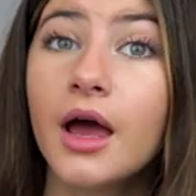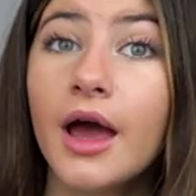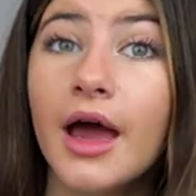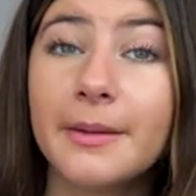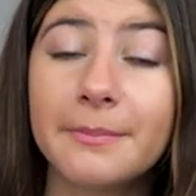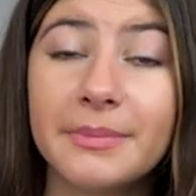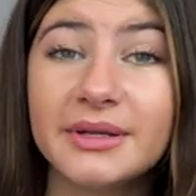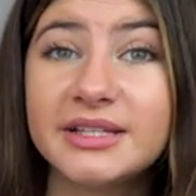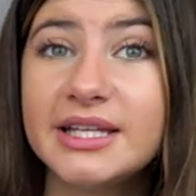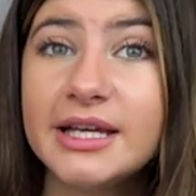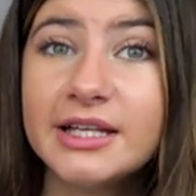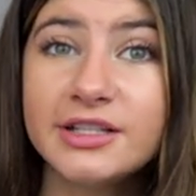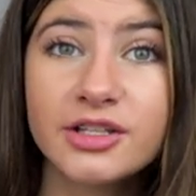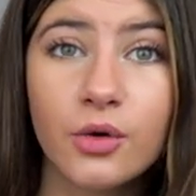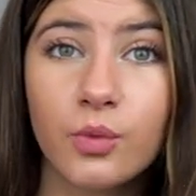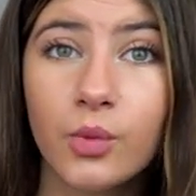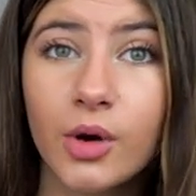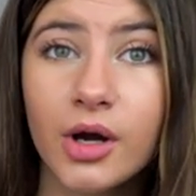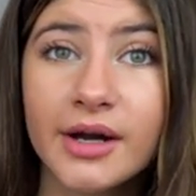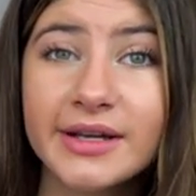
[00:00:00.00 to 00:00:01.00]
And
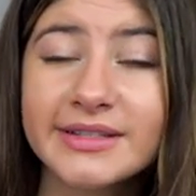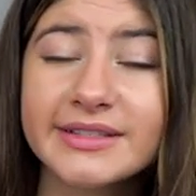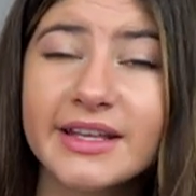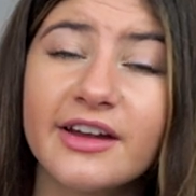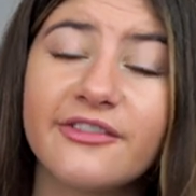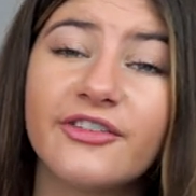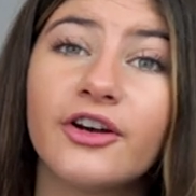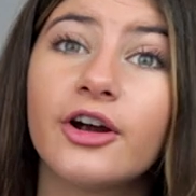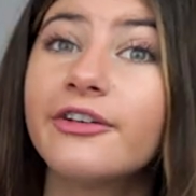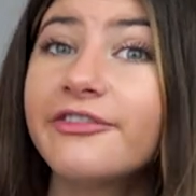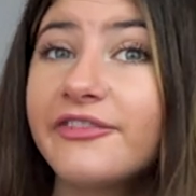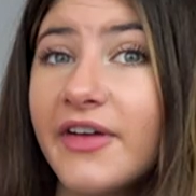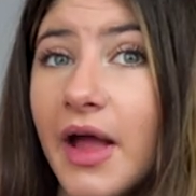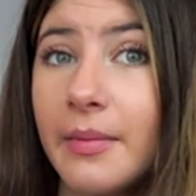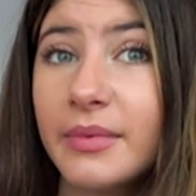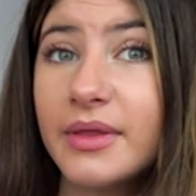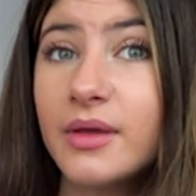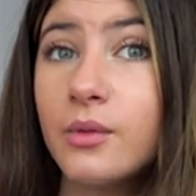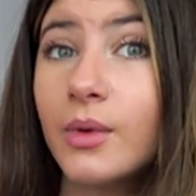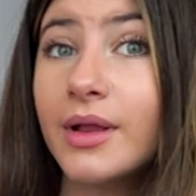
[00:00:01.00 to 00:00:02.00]
Batita worries if her
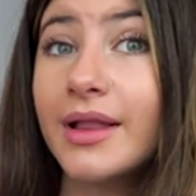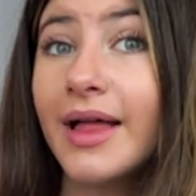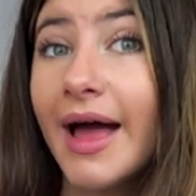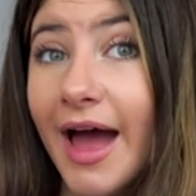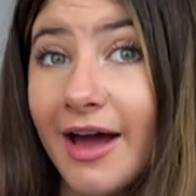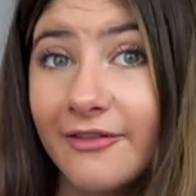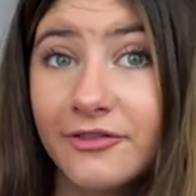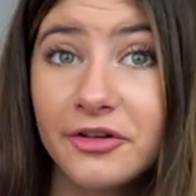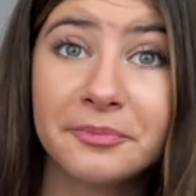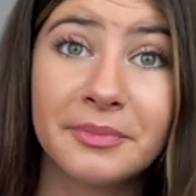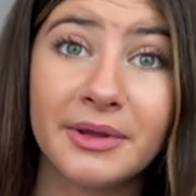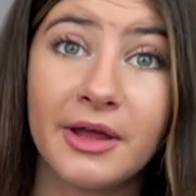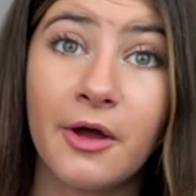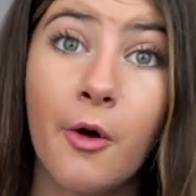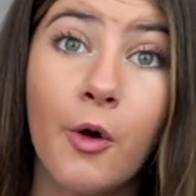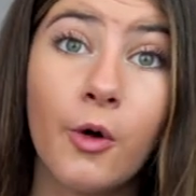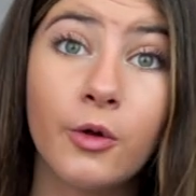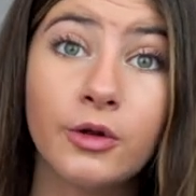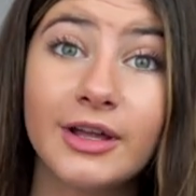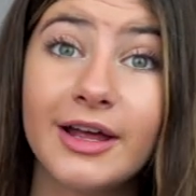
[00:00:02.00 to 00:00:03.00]
family will ever be
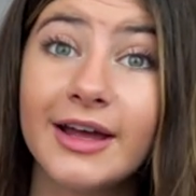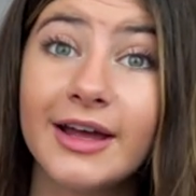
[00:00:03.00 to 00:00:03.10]
whole